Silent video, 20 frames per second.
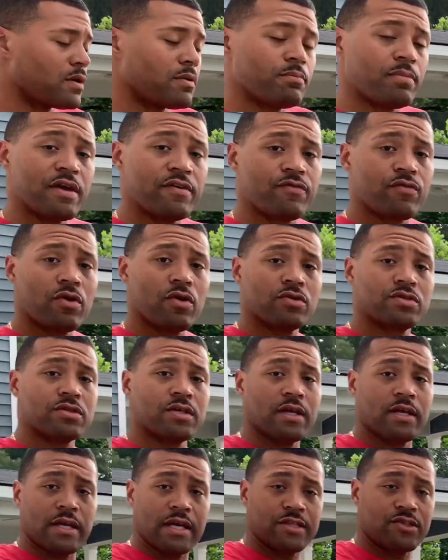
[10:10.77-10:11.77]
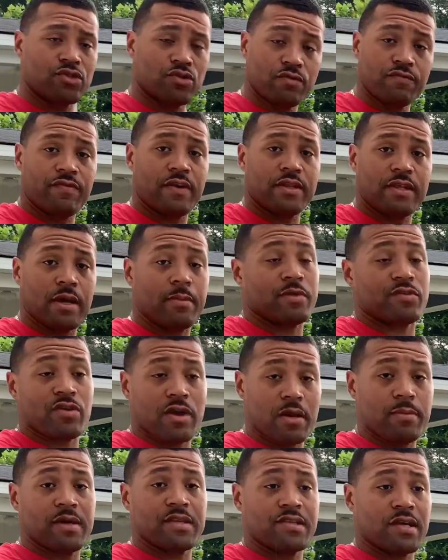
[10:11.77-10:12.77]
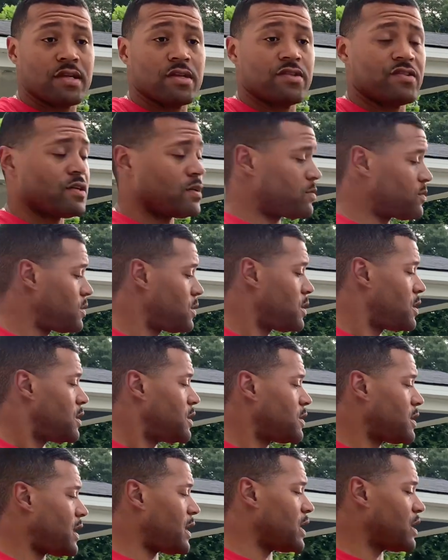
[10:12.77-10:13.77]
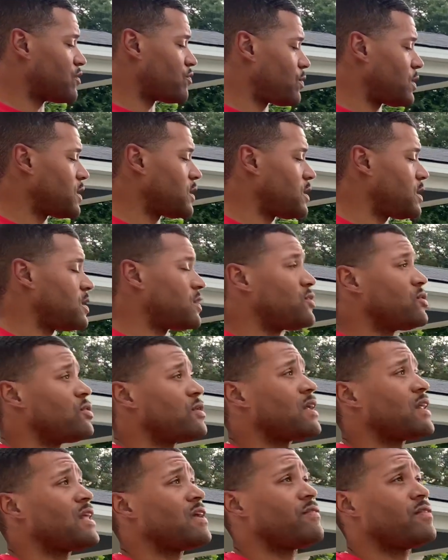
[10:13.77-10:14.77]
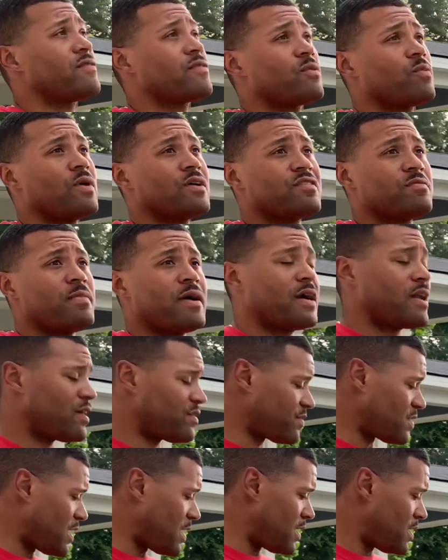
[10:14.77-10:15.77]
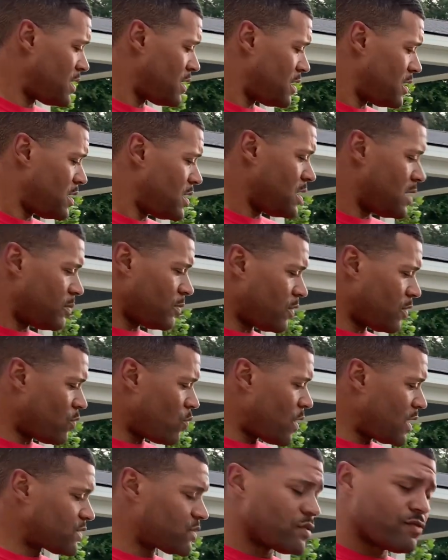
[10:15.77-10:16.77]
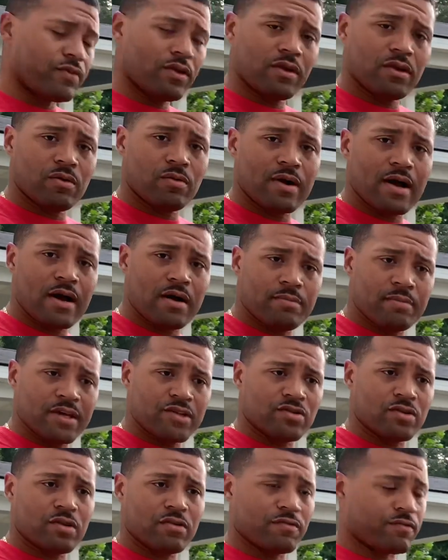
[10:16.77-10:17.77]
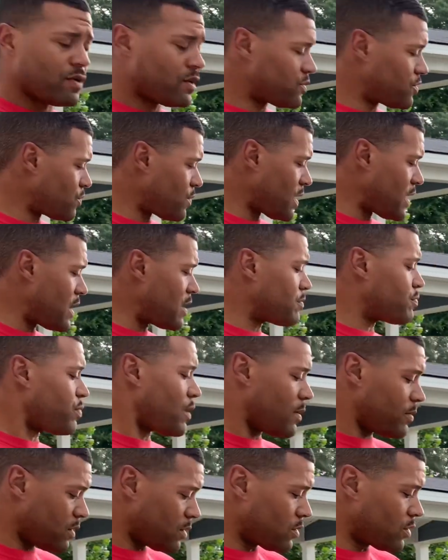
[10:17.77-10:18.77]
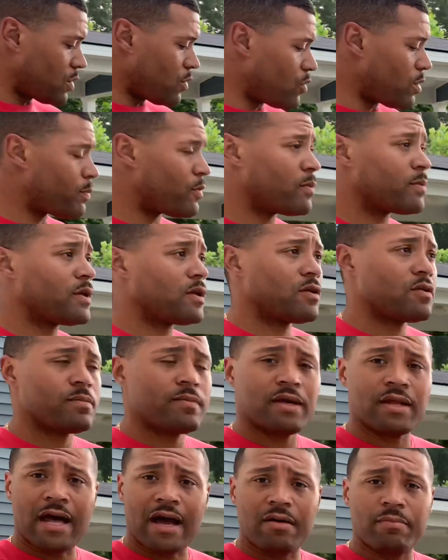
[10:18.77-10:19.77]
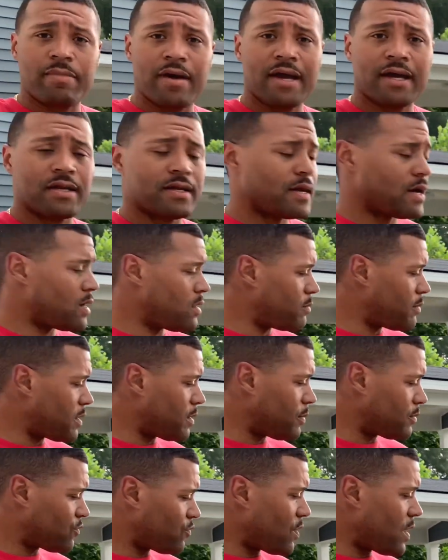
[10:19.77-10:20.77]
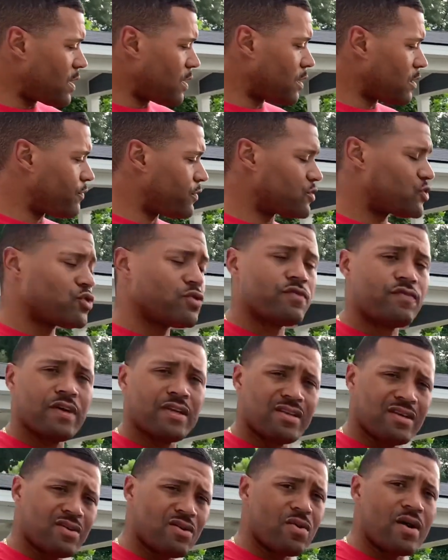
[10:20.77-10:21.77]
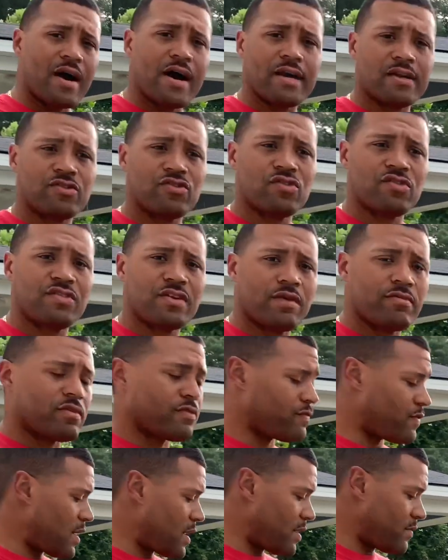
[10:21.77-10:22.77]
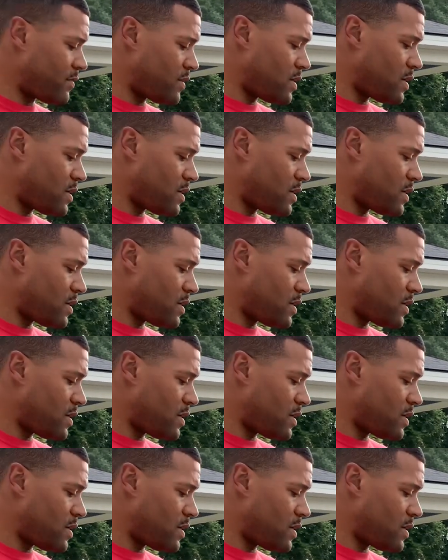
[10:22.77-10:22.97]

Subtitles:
beef roast at 250. I'm gonna try to maintain the temperature. The egg is really good at doing that even if it was bad outside. I'm gonna watch it for a little while, make sure it doesn't fluctuate. It's probably gonna go up on me a little bit. I'll back it down, but I'm trying to look for 250, no higher than 275.